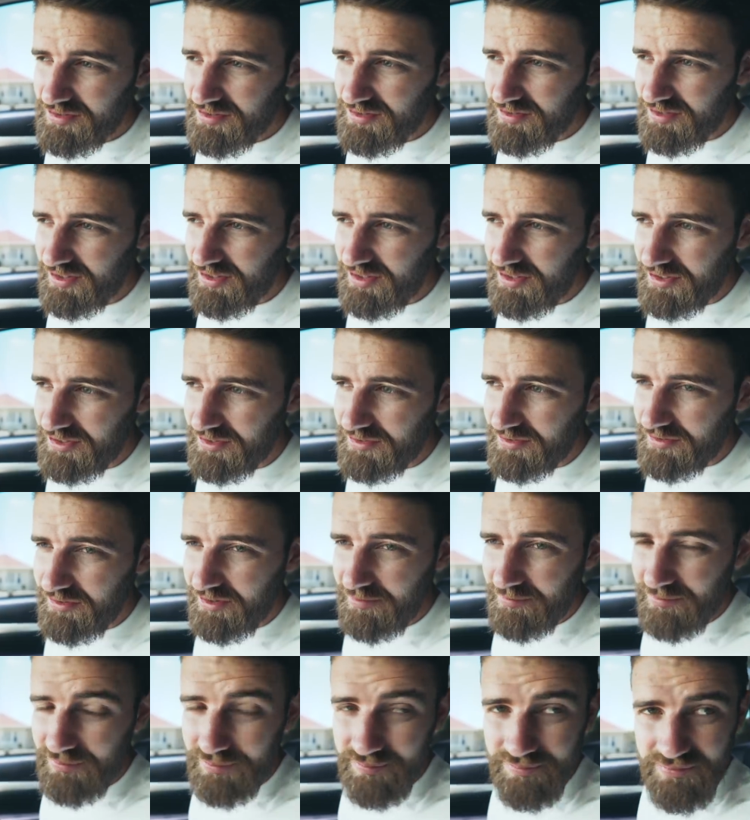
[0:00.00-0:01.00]
so
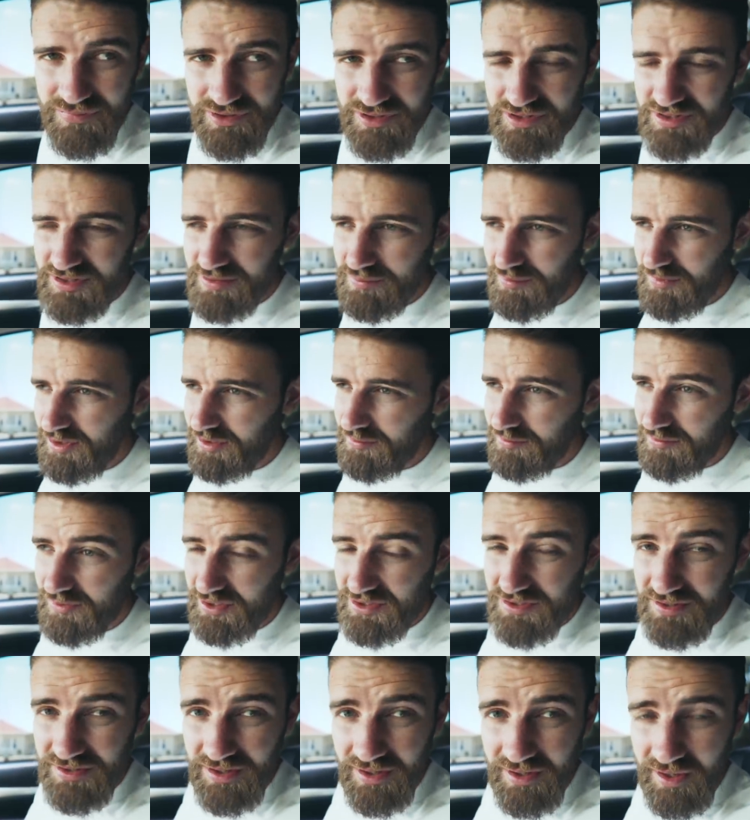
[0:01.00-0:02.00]
I've just been
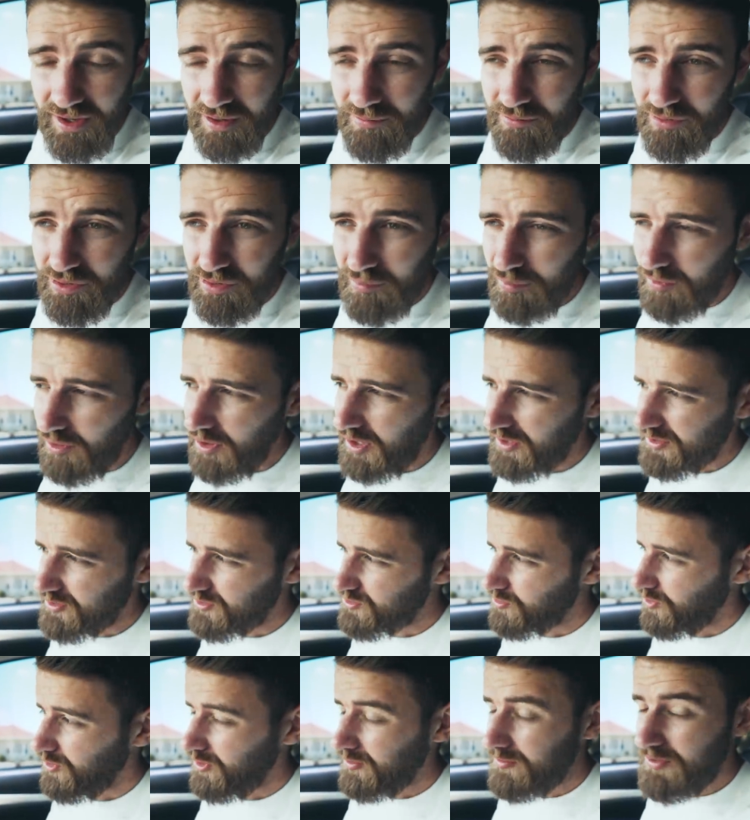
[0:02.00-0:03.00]
mixing it up with the bike
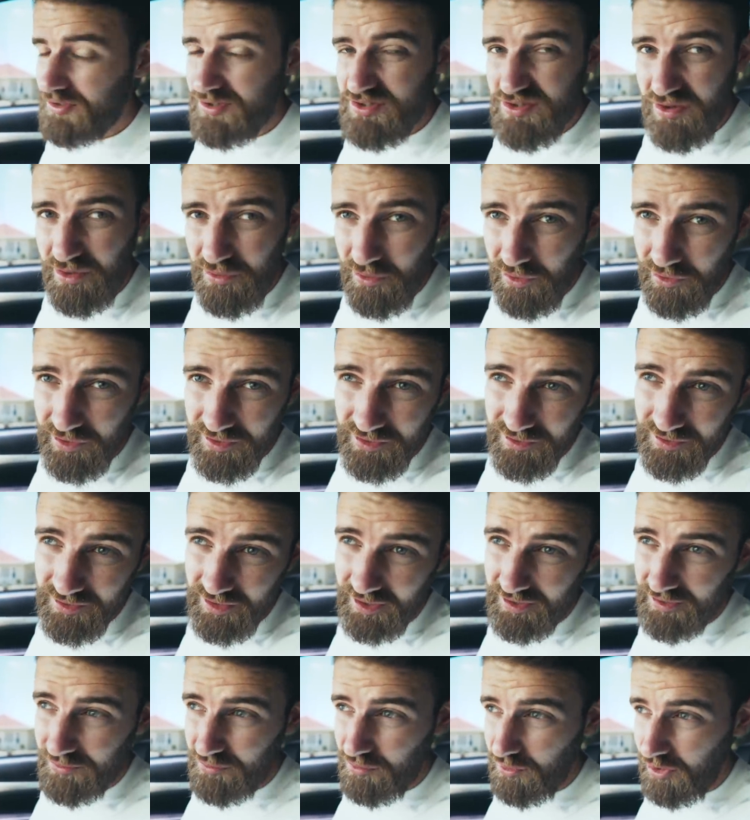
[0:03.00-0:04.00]
as well, because ironically
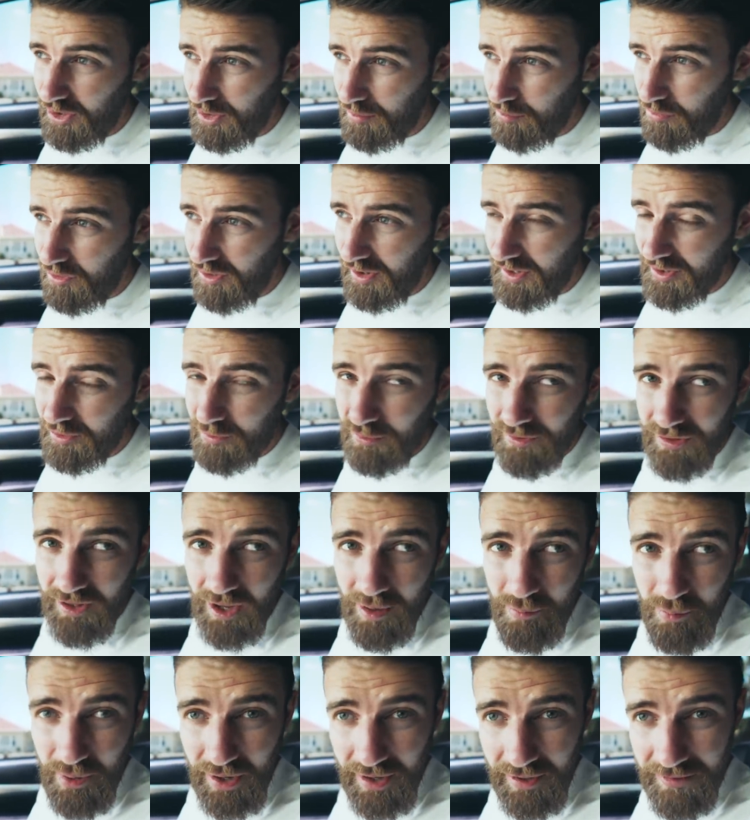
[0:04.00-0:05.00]
I can ride a bike
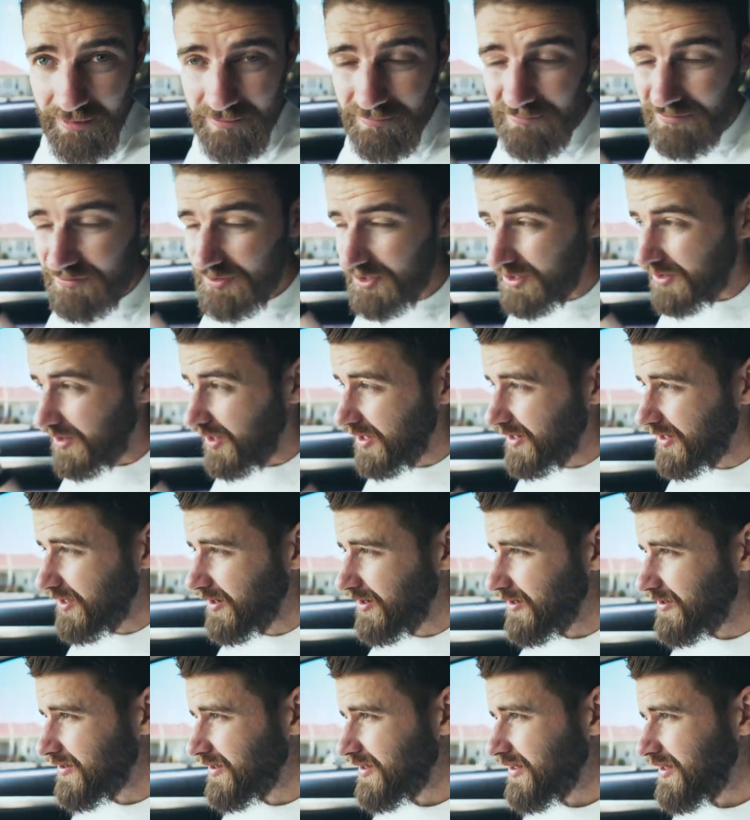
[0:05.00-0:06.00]
without pain. Figure
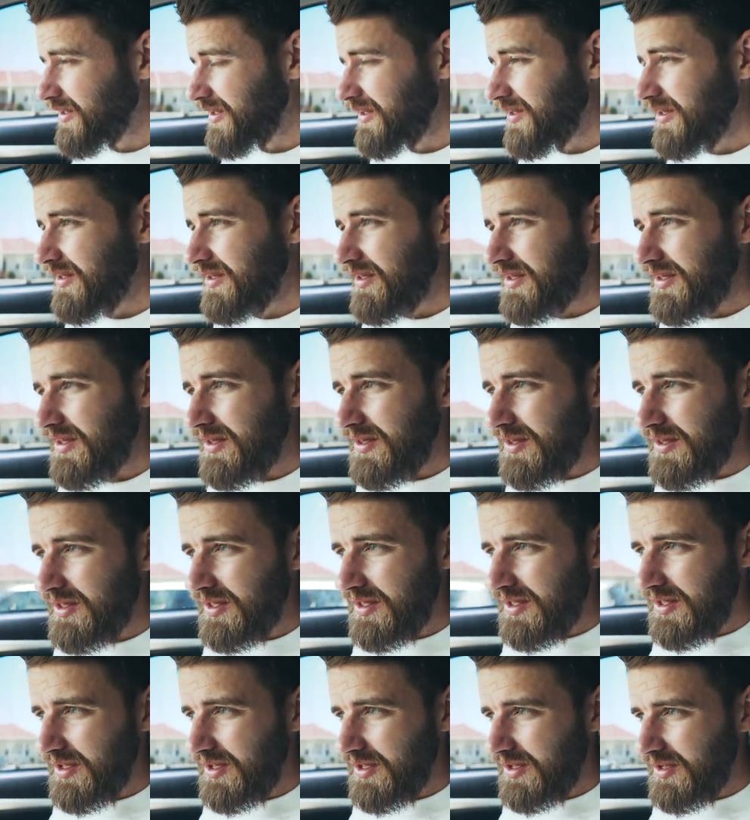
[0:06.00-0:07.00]

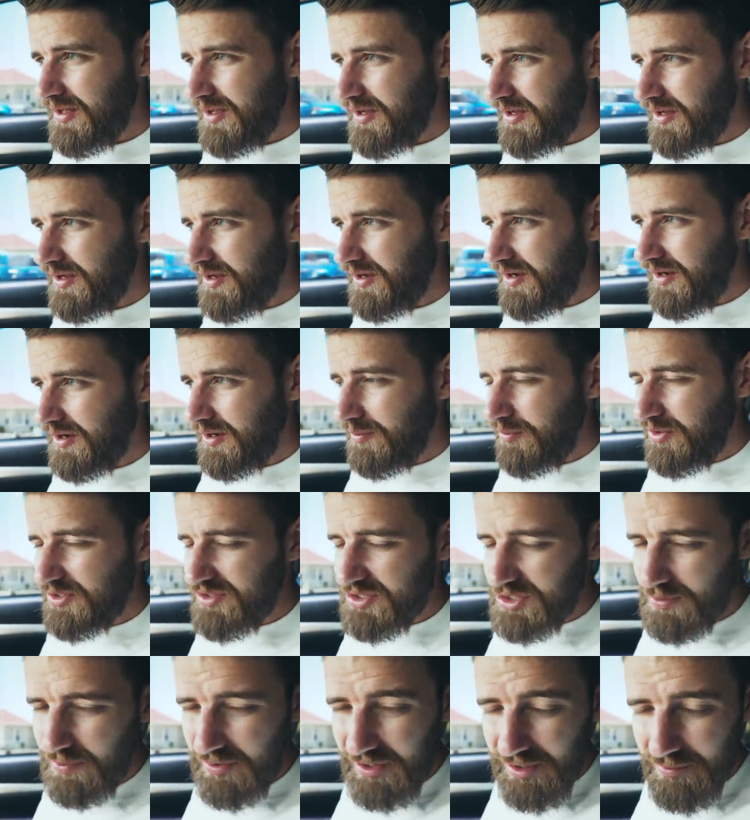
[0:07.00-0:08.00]
that out. But
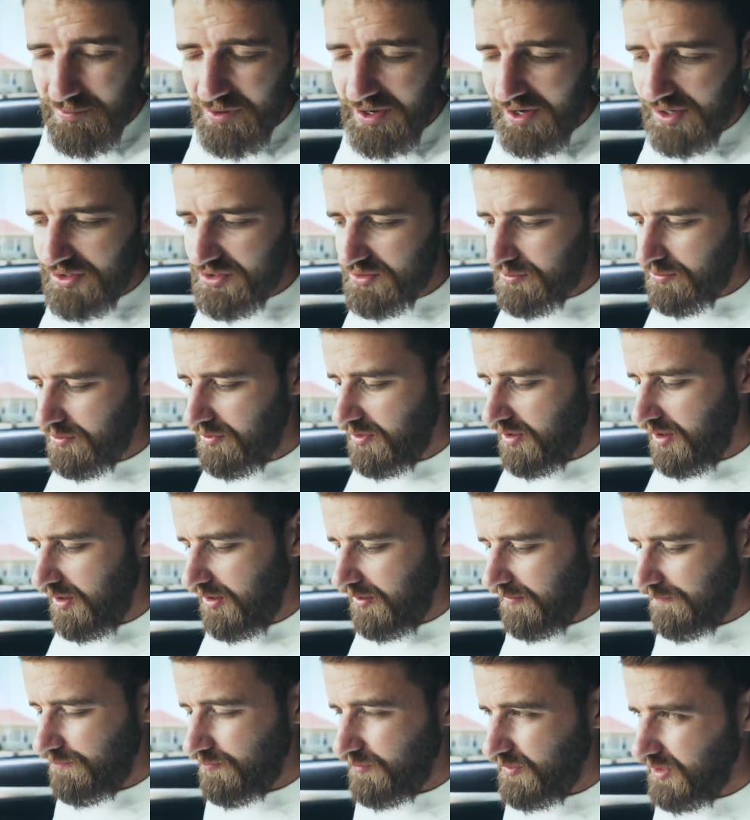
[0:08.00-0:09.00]
just being patient with
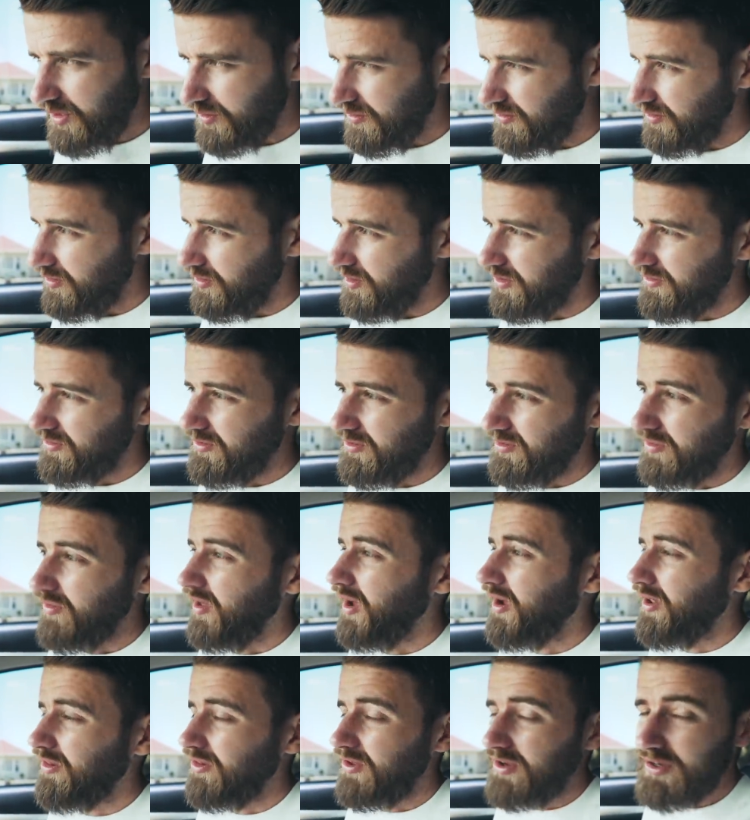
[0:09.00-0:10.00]
that. And other than
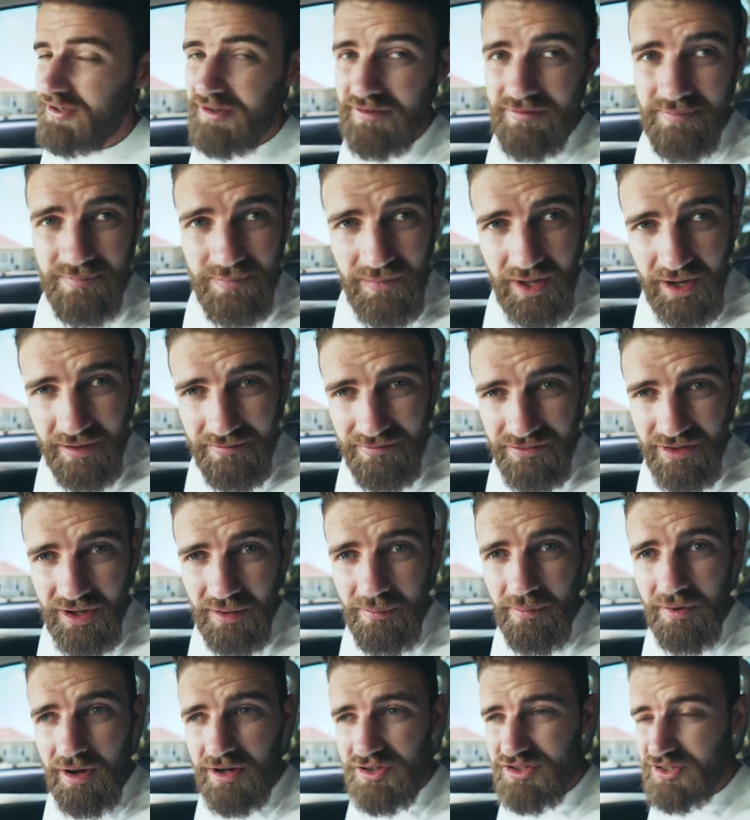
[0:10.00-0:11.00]
that, like, I haven't
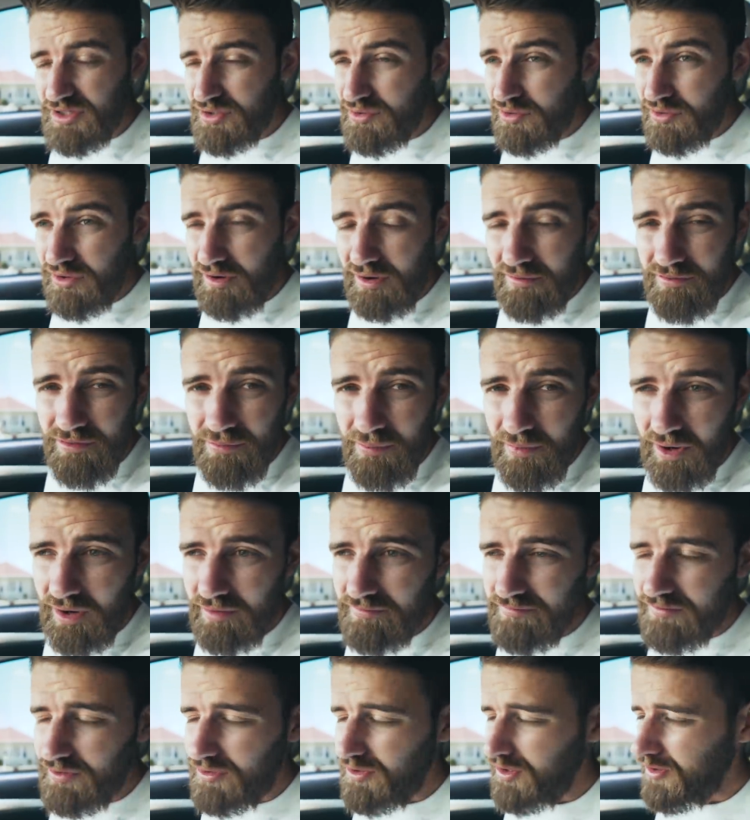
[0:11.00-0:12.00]
done much. I caught up with
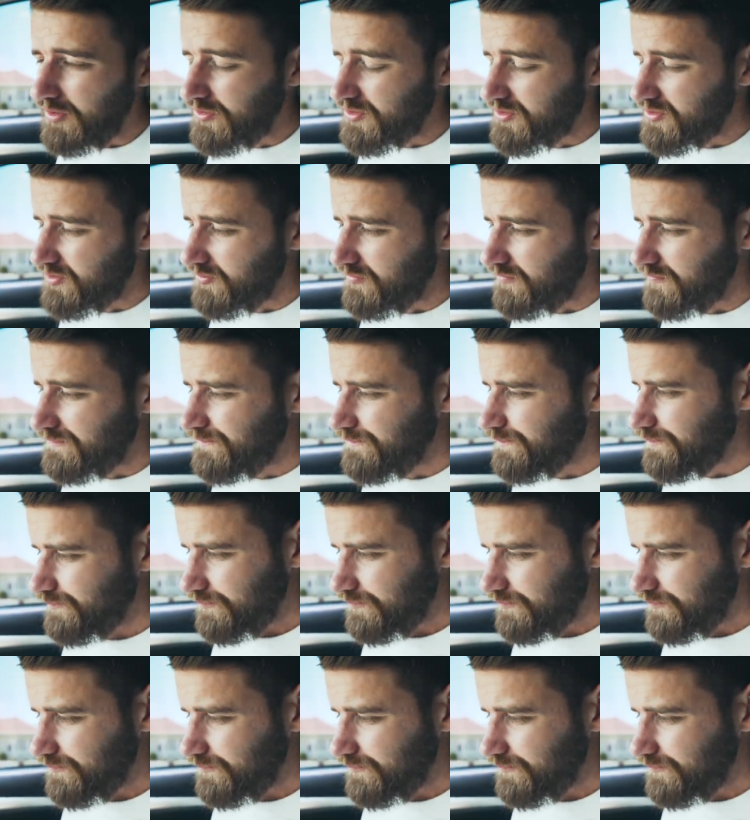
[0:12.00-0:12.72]
Mum for lunch, and